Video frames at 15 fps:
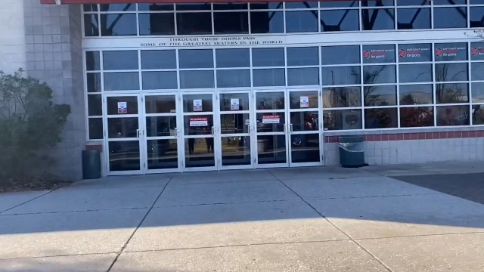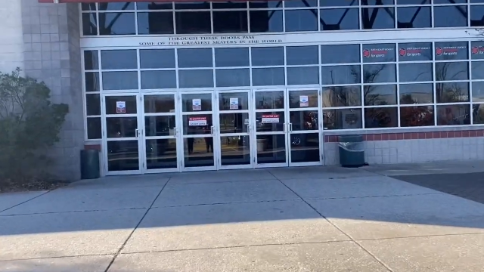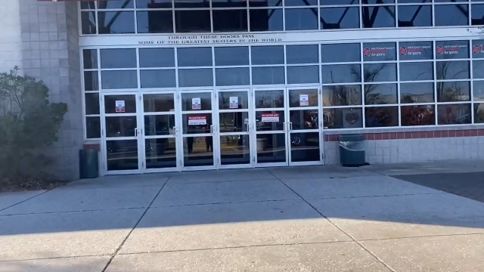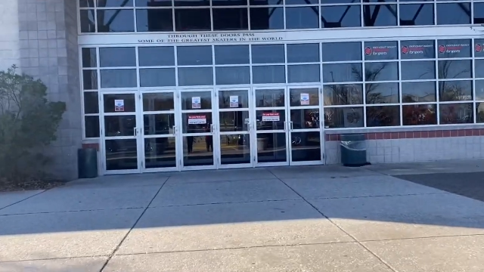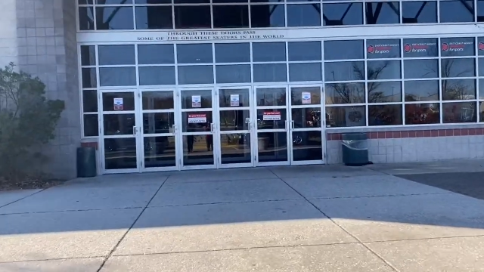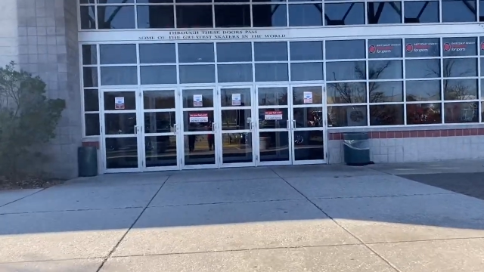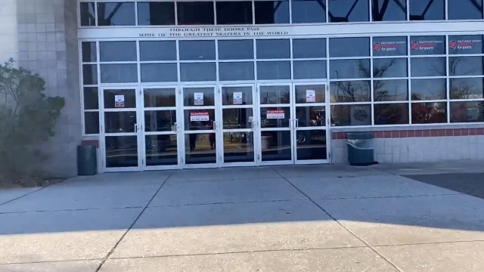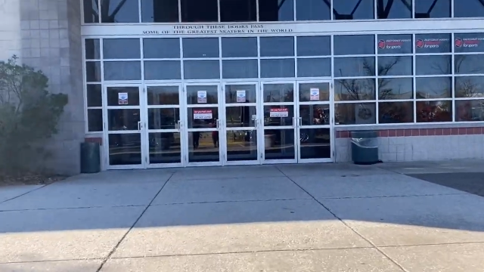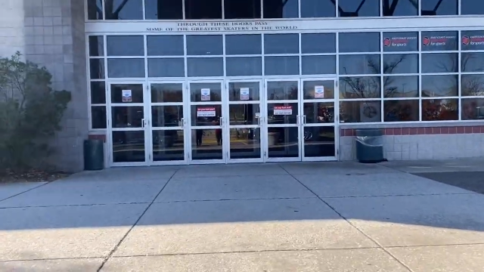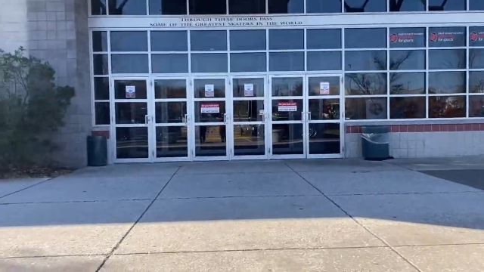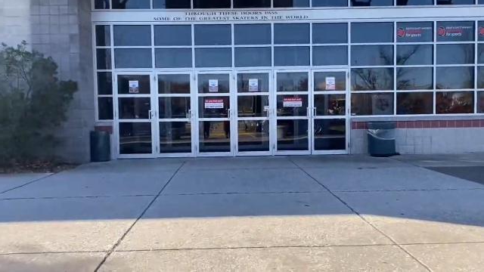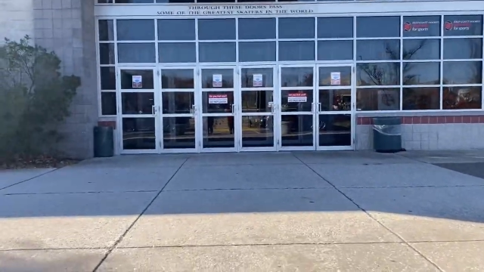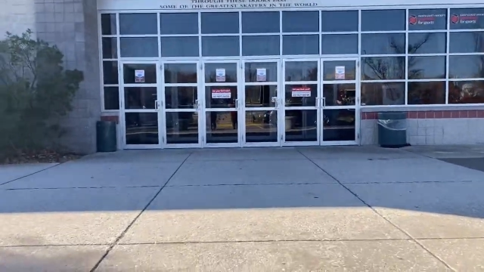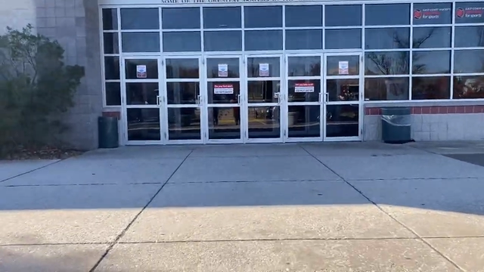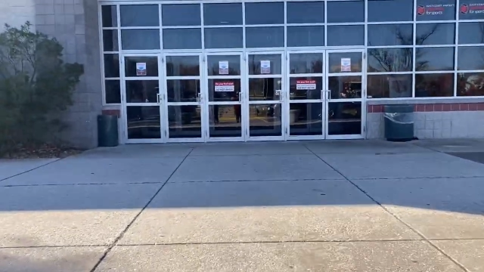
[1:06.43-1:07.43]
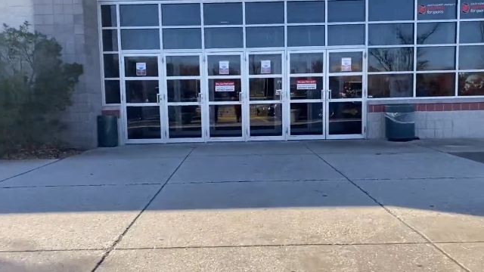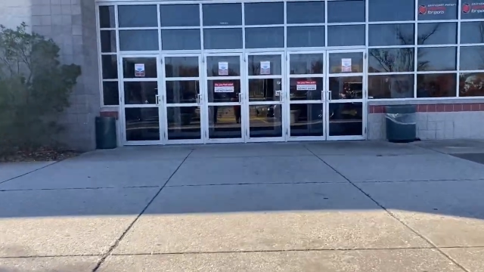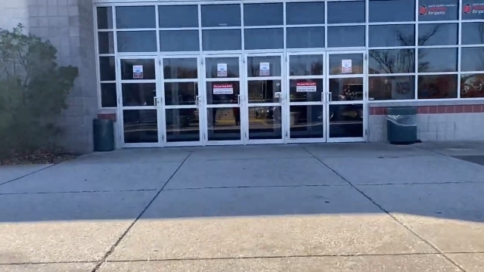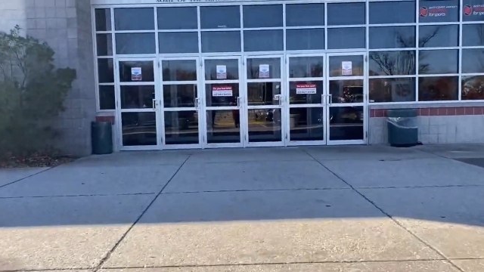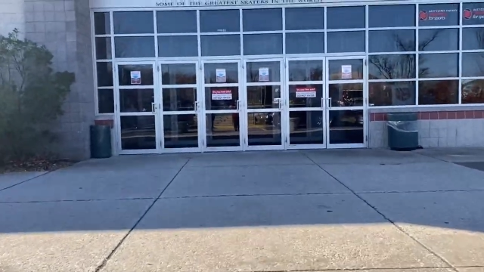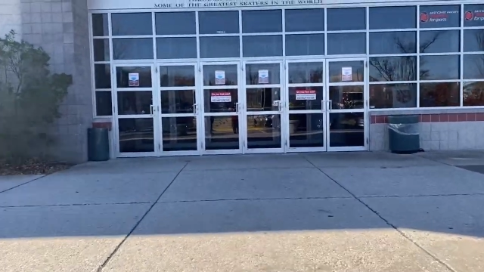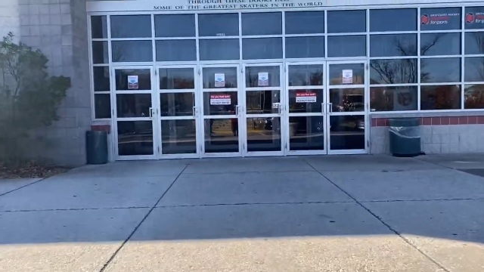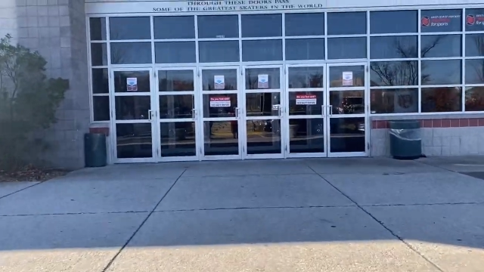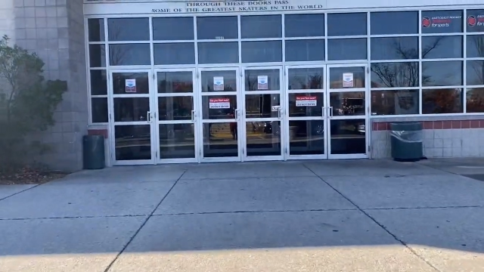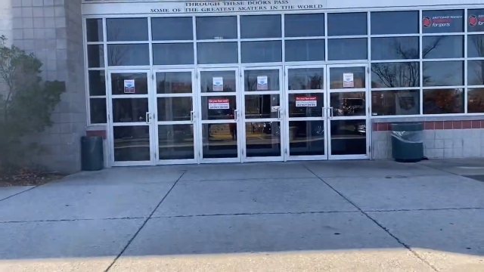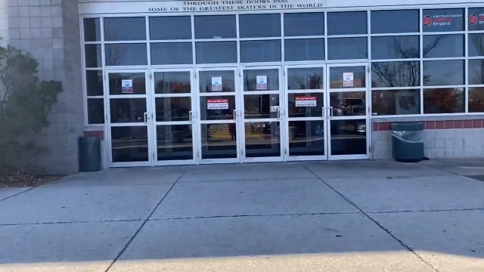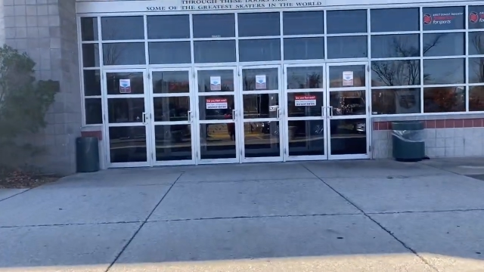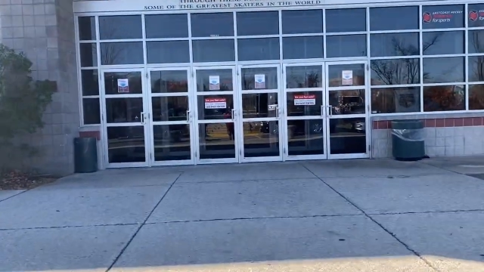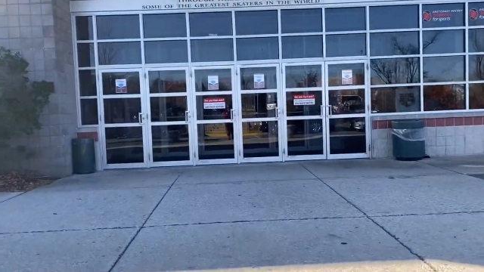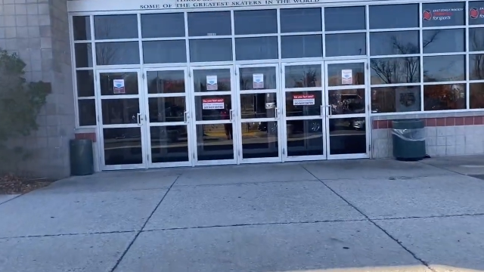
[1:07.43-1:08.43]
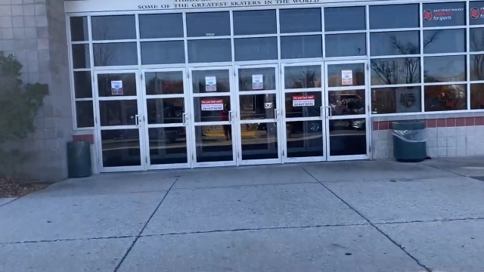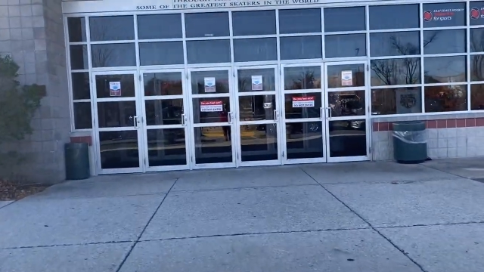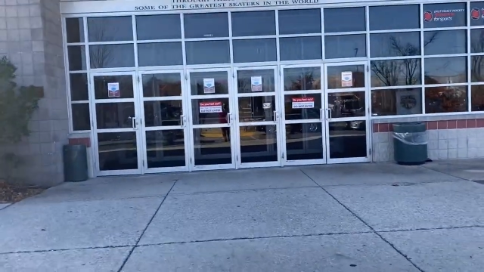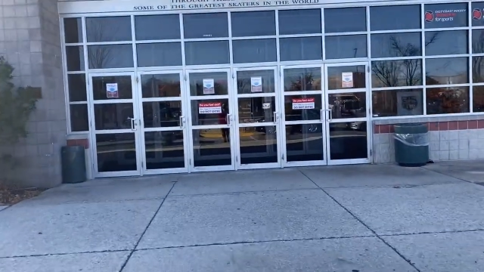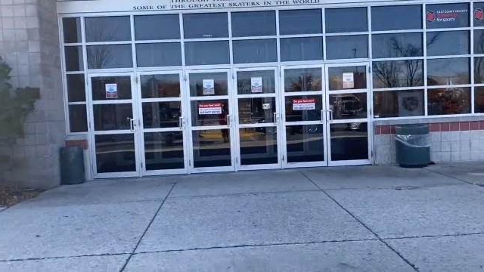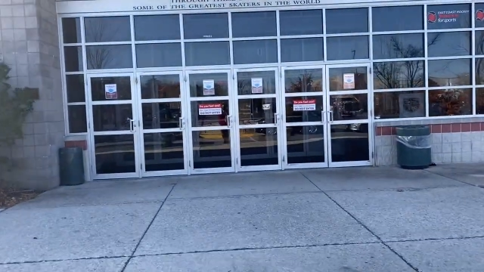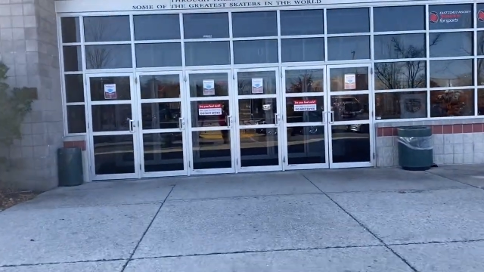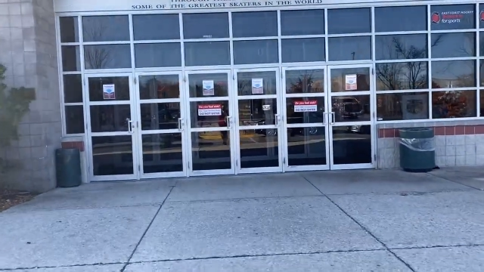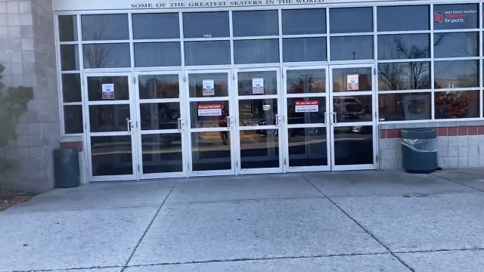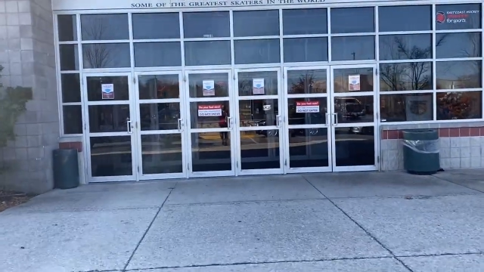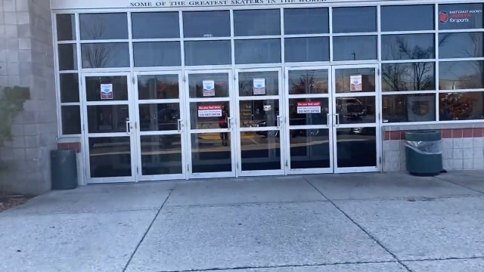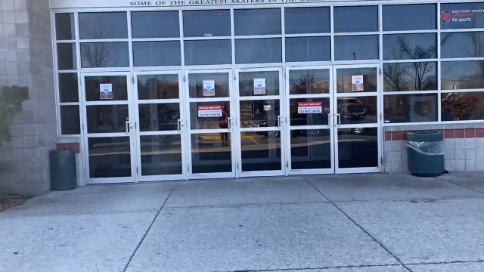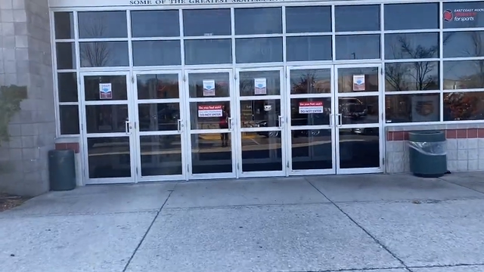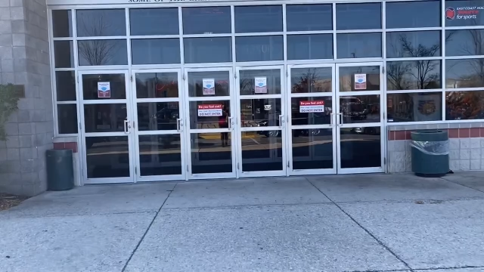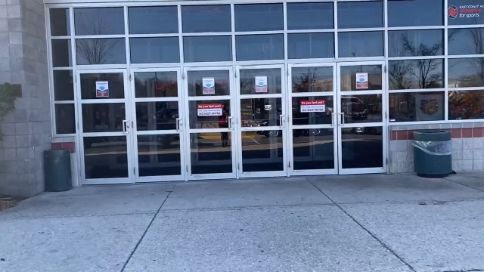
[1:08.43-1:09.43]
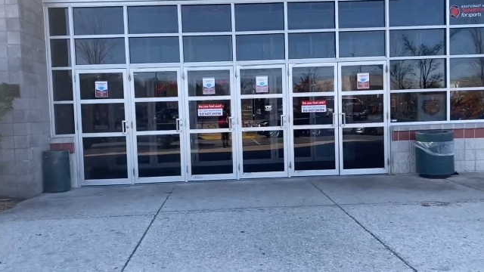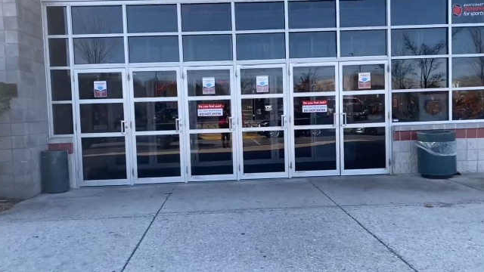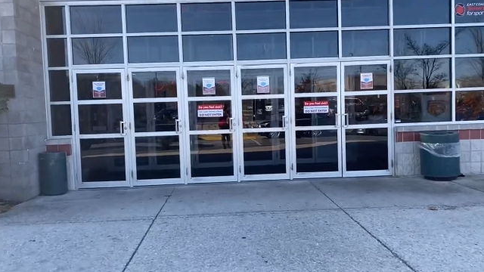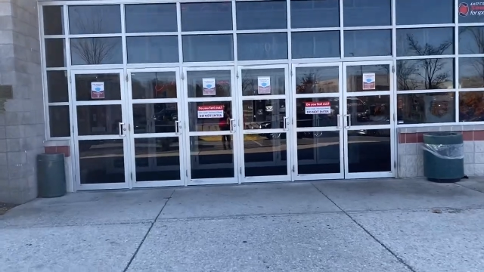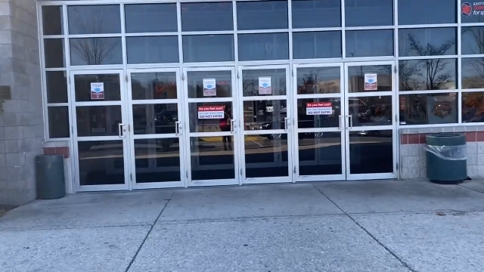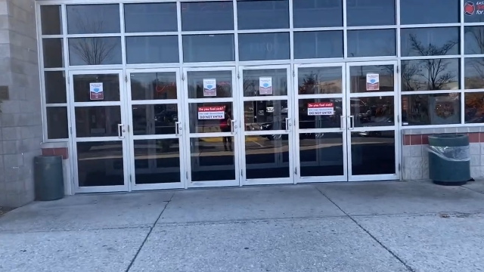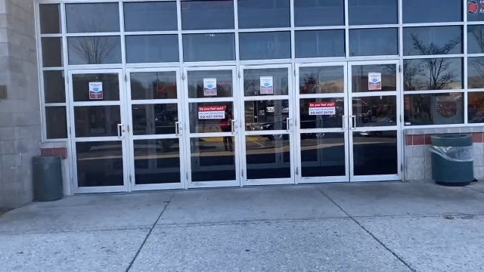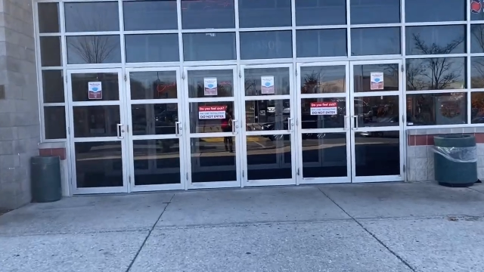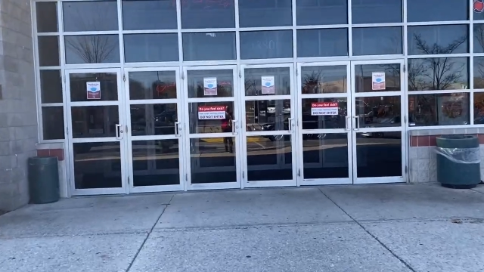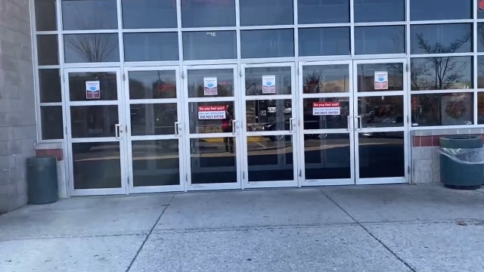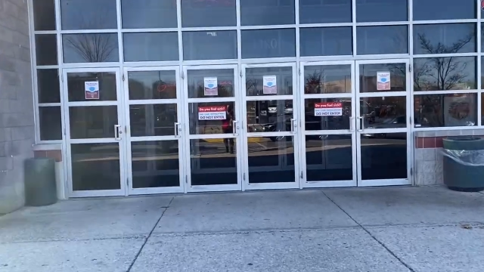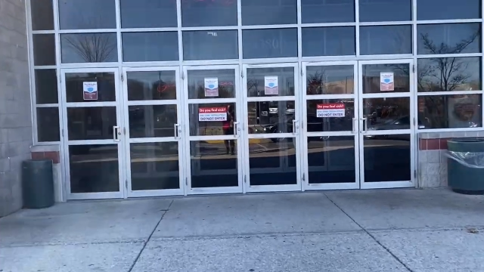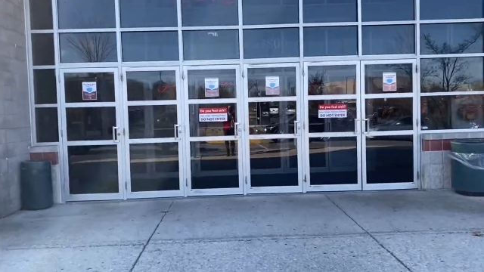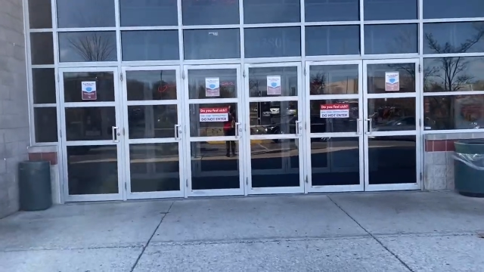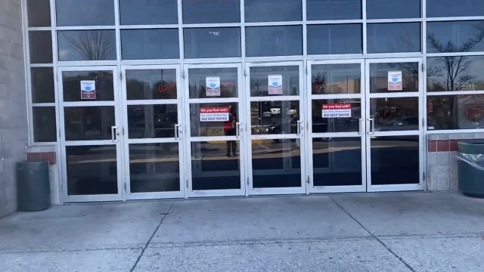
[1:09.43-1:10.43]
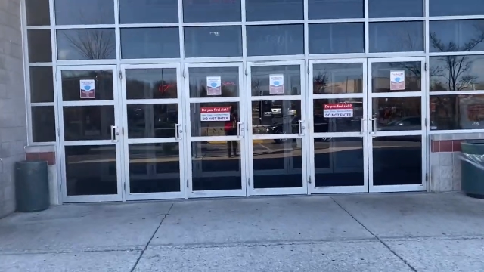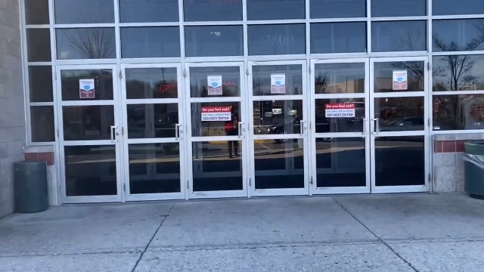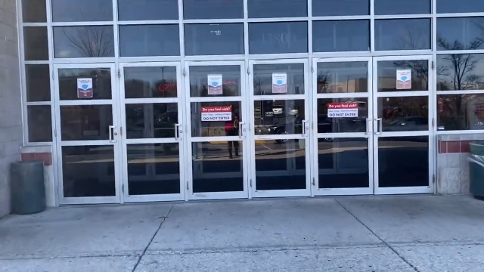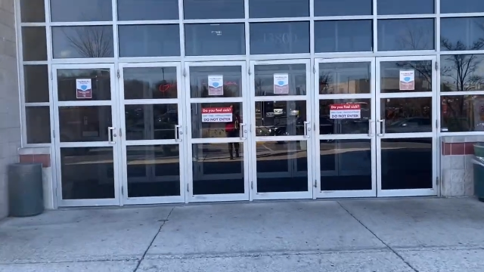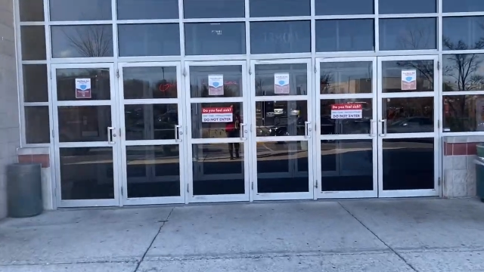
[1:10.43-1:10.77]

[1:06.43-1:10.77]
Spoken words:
Nobody's mouth can be seen.